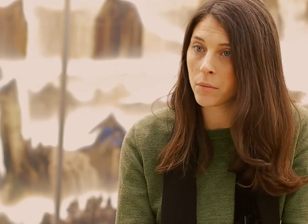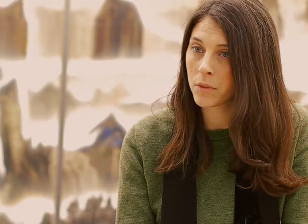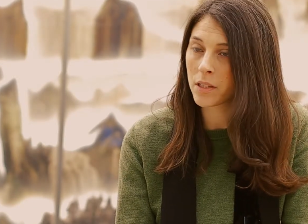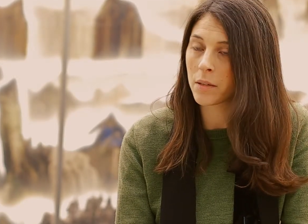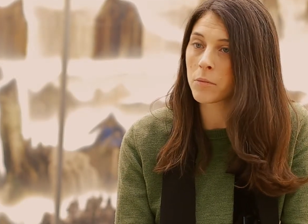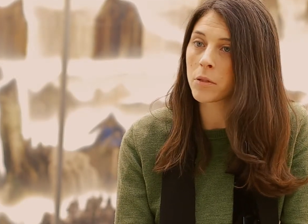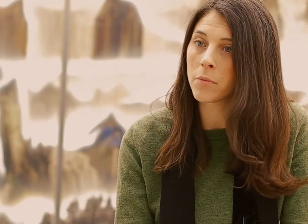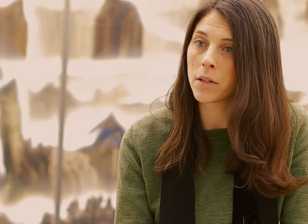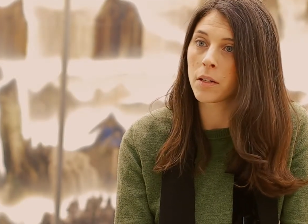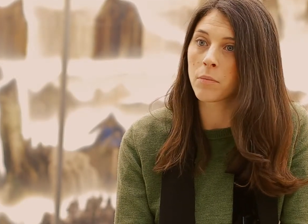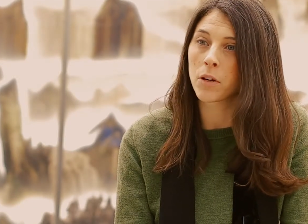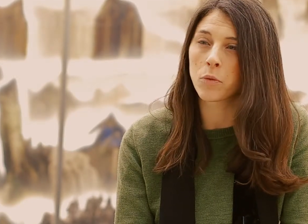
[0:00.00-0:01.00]
seem to
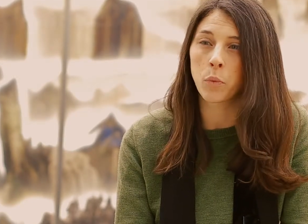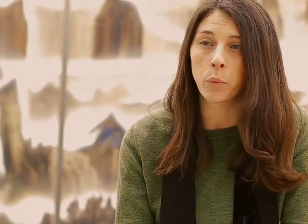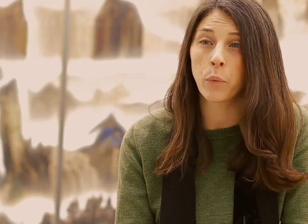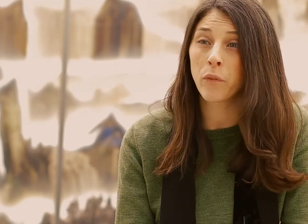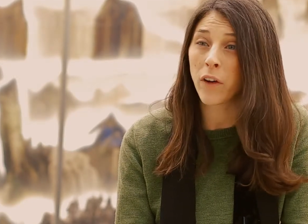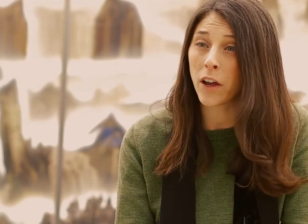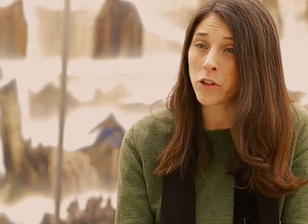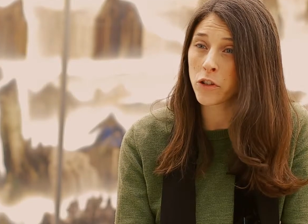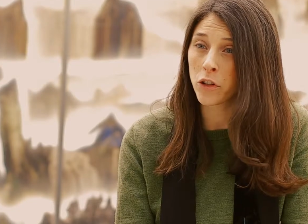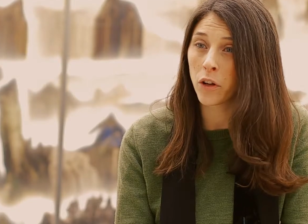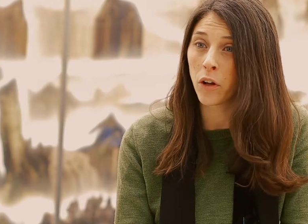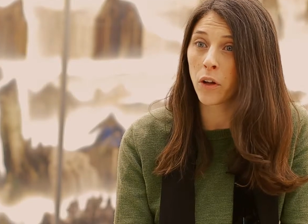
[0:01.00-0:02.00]
be much more
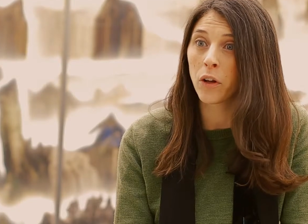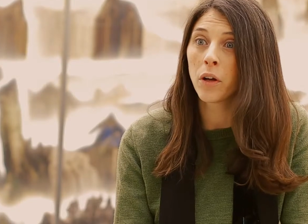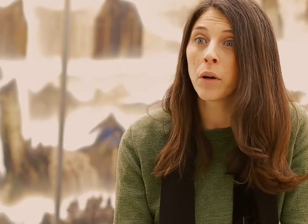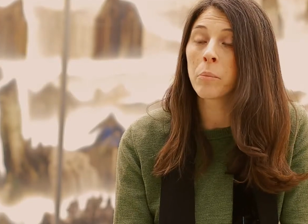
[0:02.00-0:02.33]
professional,